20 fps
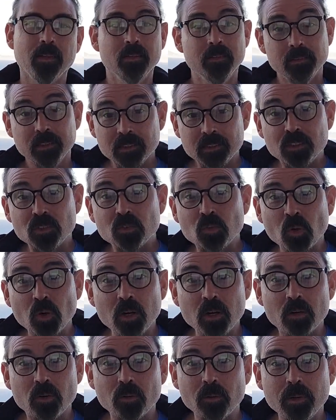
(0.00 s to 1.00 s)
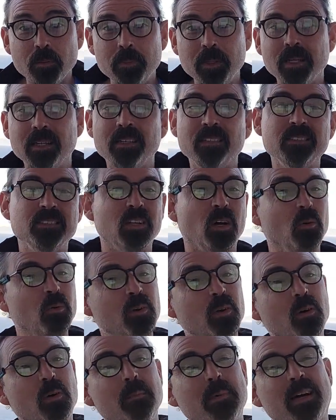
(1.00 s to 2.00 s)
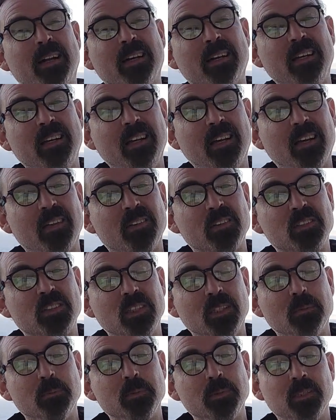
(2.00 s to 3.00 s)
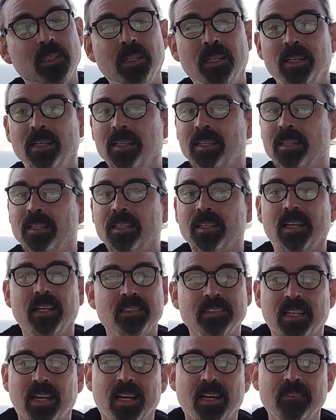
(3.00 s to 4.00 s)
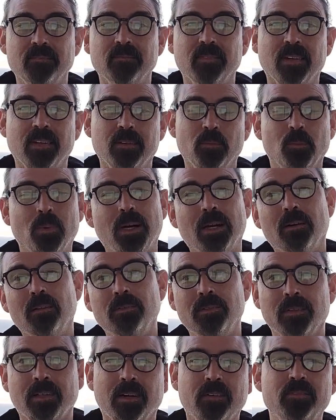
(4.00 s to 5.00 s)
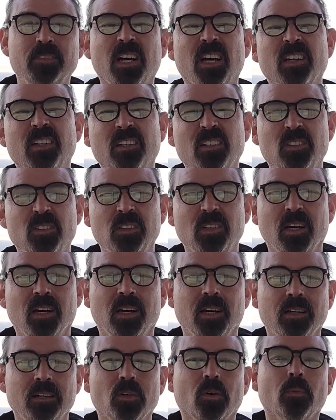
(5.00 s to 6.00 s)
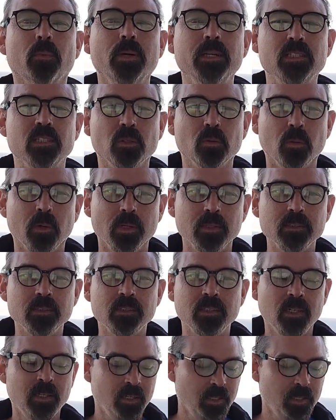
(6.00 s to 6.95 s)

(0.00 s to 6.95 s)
This is Royal Caribbean. Don't know about any other ships because I've done Norwegian once.